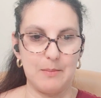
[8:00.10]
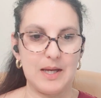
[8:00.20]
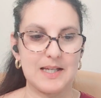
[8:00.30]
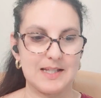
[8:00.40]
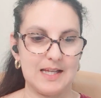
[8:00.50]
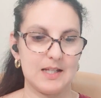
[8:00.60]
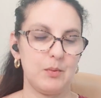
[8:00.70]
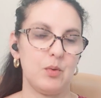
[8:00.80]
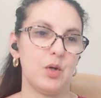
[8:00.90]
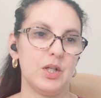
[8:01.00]
makes sense
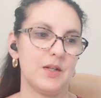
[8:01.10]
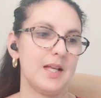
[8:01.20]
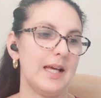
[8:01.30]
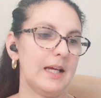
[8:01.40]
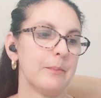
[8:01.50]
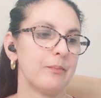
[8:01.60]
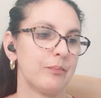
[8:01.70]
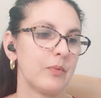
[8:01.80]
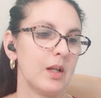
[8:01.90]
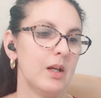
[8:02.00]
with what you're saying.
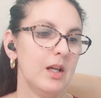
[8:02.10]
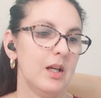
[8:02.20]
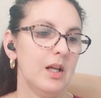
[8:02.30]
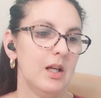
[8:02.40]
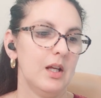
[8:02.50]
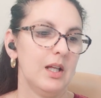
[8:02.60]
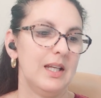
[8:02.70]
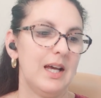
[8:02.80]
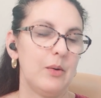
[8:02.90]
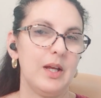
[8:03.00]

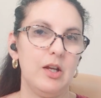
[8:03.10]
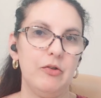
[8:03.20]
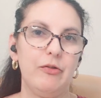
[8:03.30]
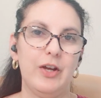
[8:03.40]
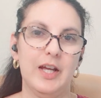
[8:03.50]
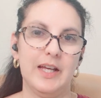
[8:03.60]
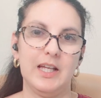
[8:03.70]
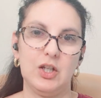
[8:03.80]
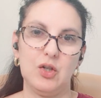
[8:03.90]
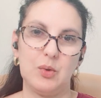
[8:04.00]
Now, if
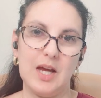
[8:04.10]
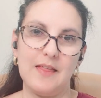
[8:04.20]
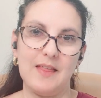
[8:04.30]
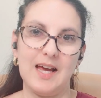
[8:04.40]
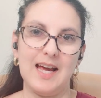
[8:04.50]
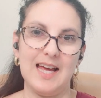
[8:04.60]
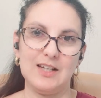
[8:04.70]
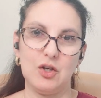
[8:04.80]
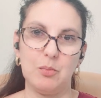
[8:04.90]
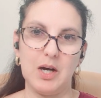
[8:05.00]
you get that and
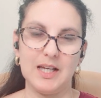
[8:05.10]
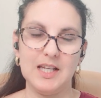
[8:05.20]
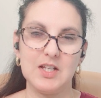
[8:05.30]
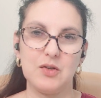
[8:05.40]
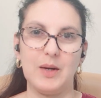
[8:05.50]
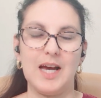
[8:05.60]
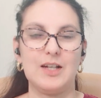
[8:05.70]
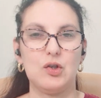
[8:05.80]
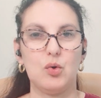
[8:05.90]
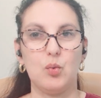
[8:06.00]
you buy into it
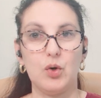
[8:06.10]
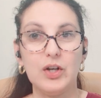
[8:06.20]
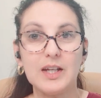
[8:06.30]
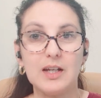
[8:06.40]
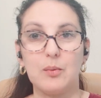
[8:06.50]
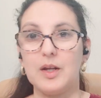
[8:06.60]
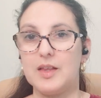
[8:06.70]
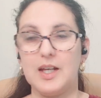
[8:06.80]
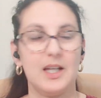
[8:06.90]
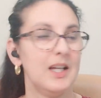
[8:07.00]
and you're working with
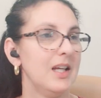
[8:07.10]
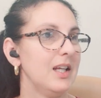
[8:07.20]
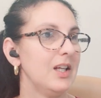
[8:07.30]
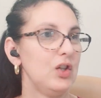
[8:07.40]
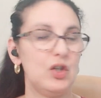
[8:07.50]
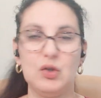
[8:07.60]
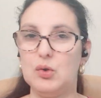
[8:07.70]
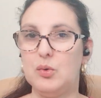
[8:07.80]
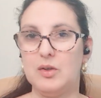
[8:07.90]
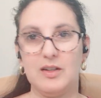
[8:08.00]
it,
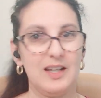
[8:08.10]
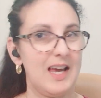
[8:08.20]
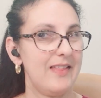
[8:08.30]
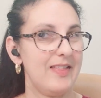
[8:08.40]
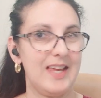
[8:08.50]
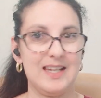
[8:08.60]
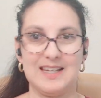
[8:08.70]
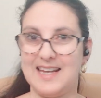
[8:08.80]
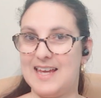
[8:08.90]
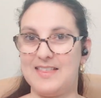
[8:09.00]
you can then
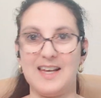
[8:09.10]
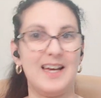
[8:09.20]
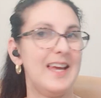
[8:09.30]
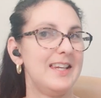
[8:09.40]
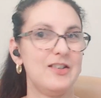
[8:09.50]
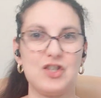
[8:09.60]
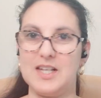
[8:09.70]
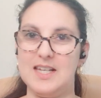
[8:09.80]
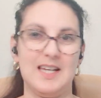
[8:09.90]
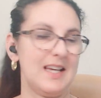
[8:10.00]
get that
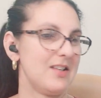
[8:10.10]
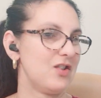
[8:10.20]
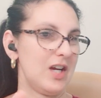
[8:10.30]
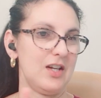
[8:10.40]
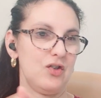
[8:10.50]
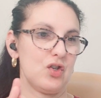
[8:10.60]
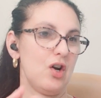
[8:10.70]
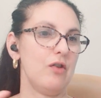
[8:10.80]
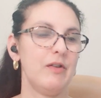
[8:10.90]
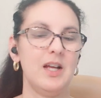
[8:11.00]
energetic exchange of,